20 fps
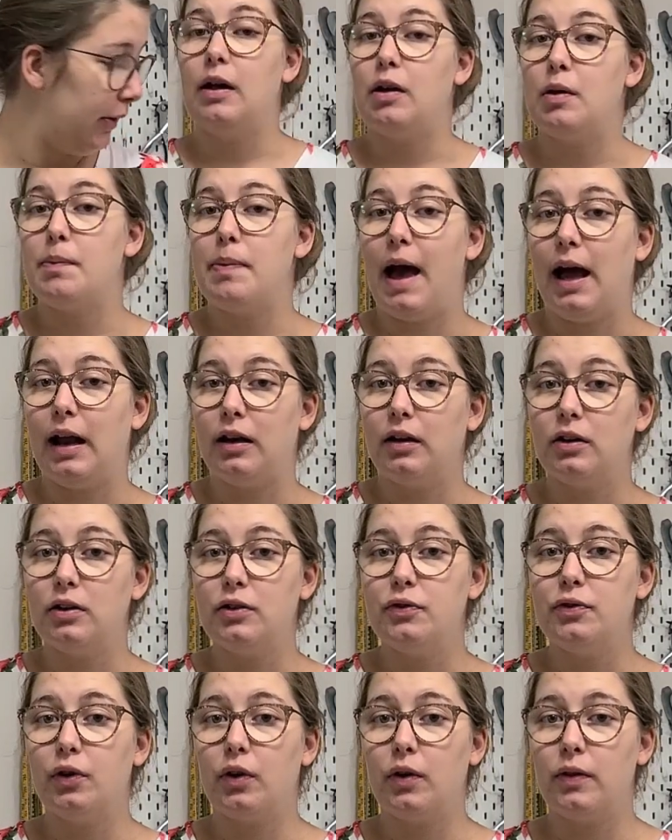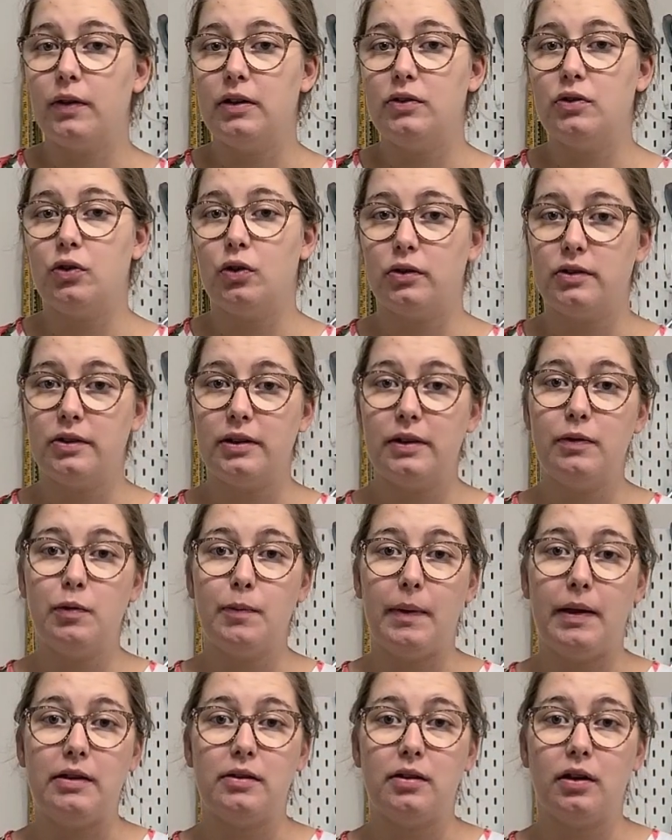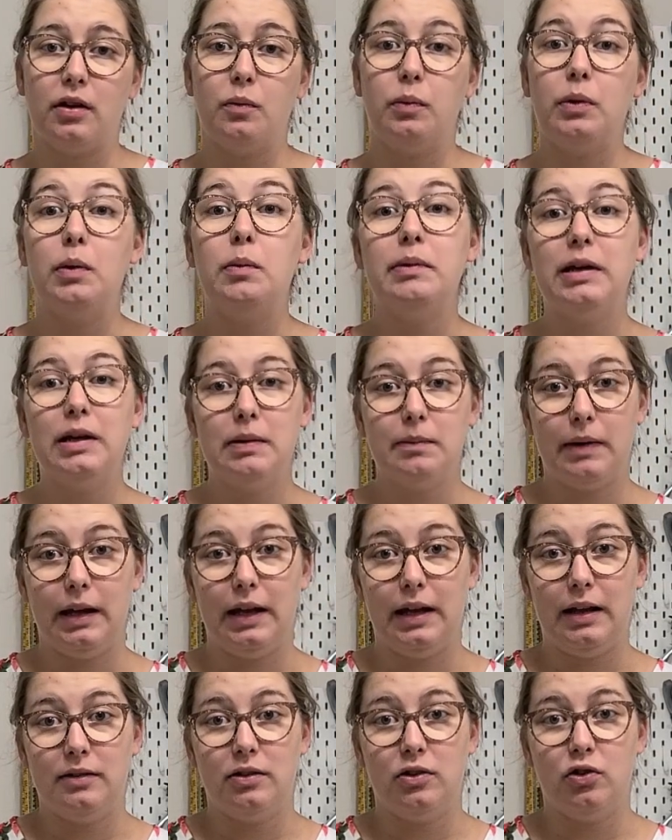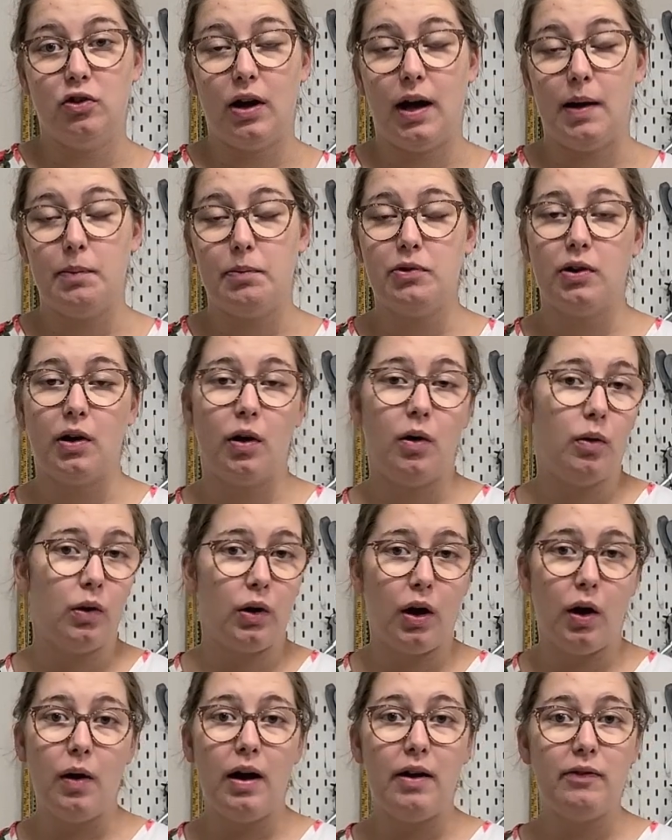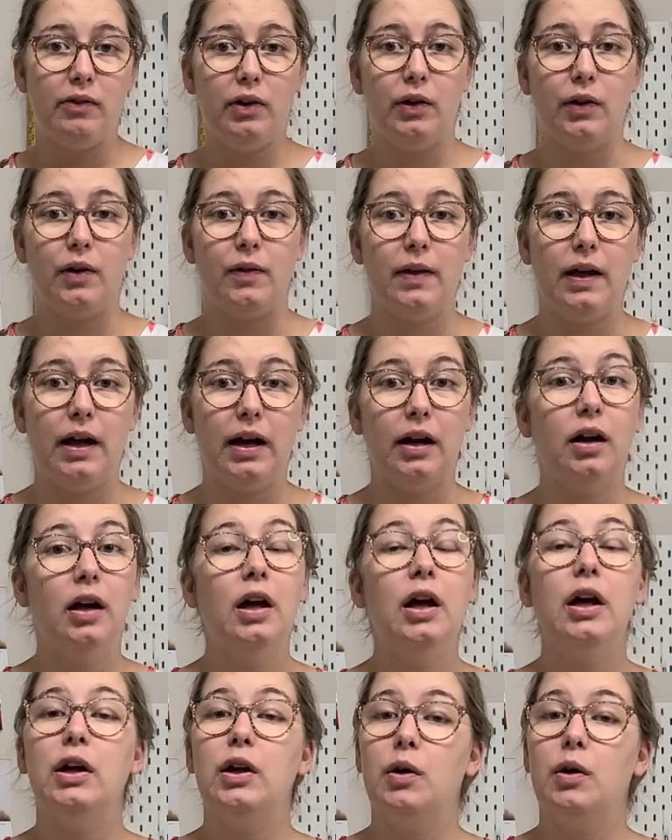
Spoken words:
Now, the pattern for this short sleeve spencer will be in my Etsy shop, so go have a look there.